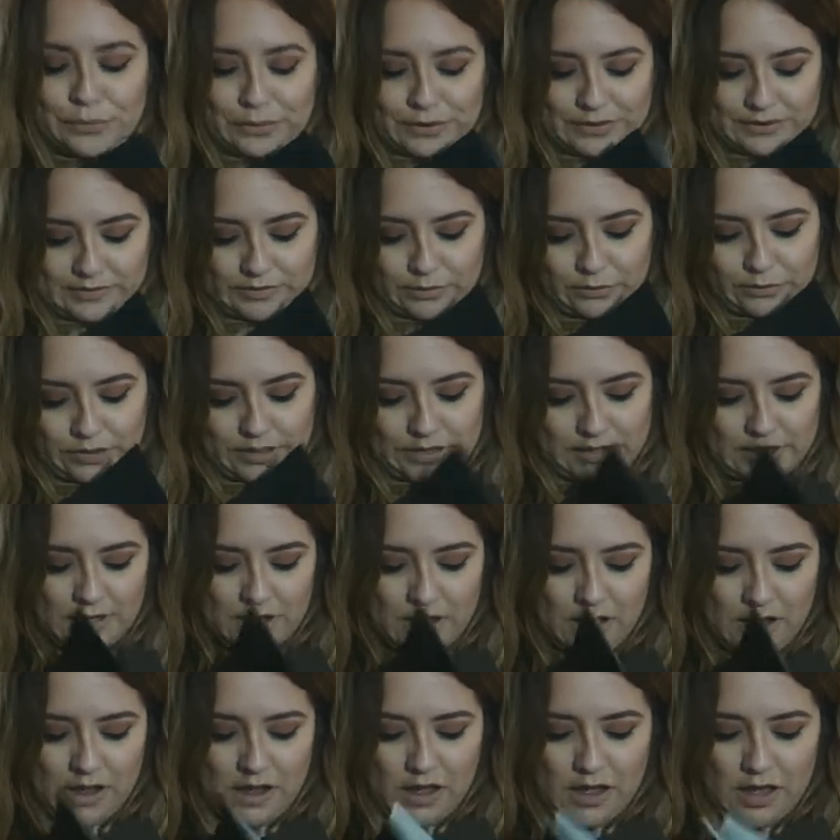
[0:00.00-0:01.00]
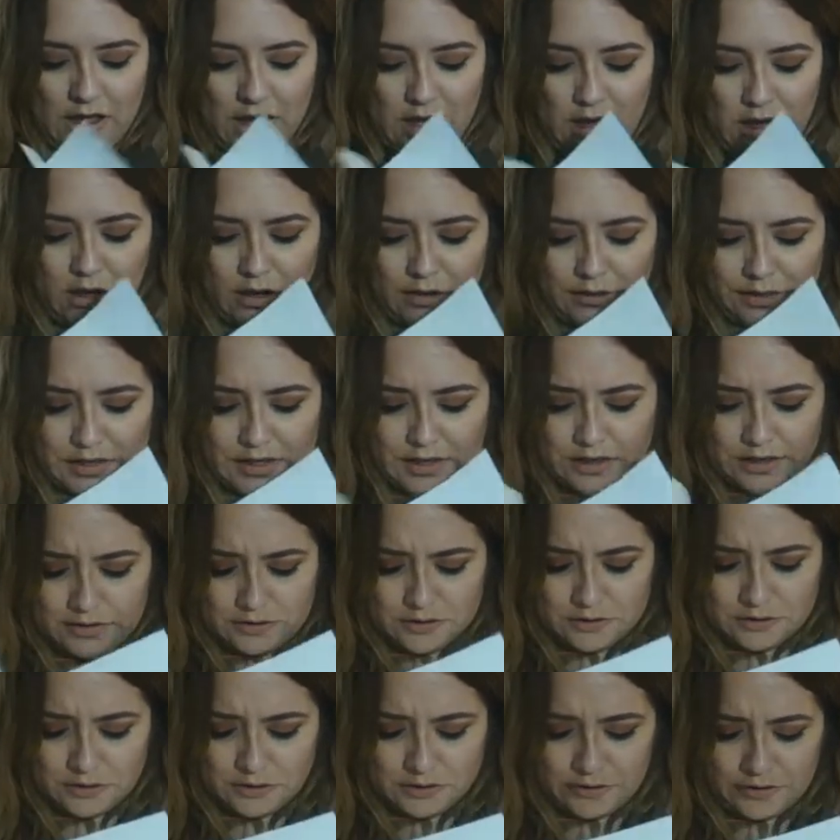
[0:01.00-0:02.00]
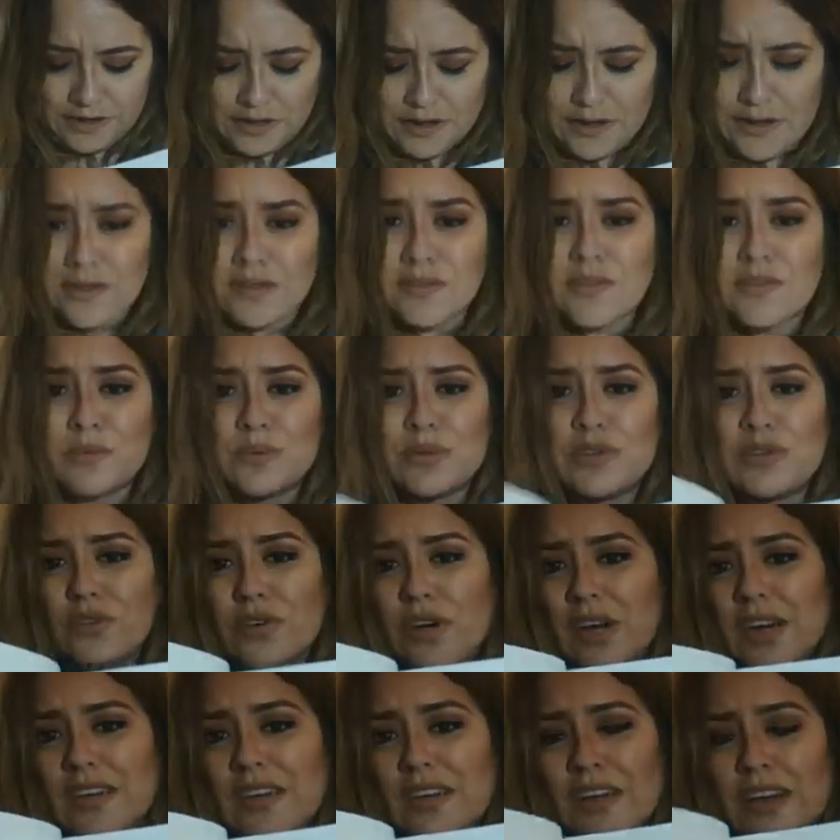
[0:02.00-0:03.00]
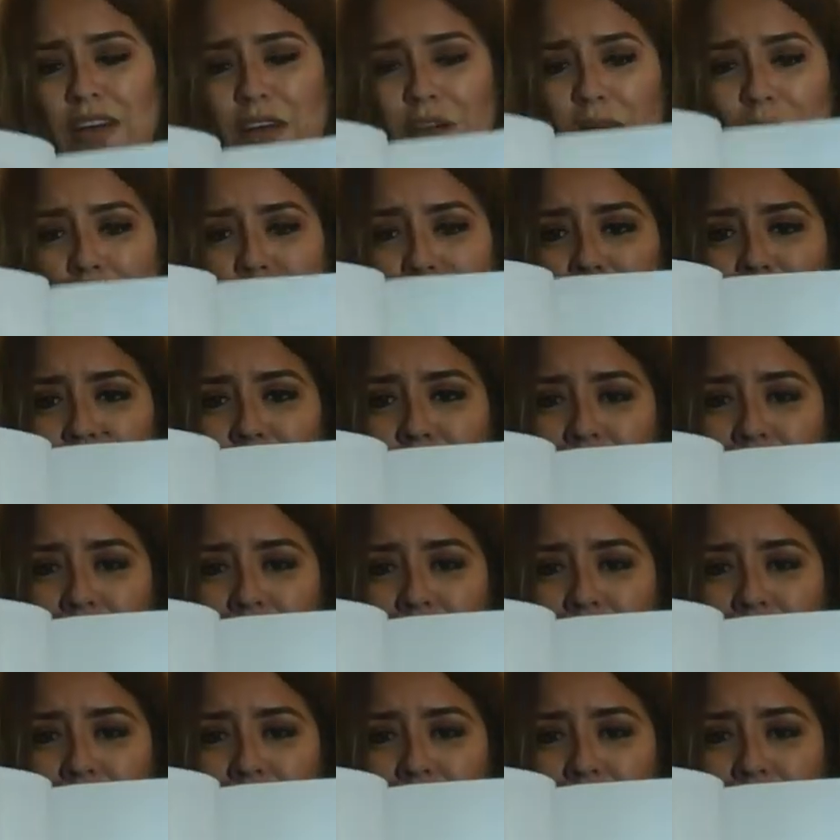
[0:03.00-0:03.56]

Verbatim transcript: And so then all the other crayons would try to help him,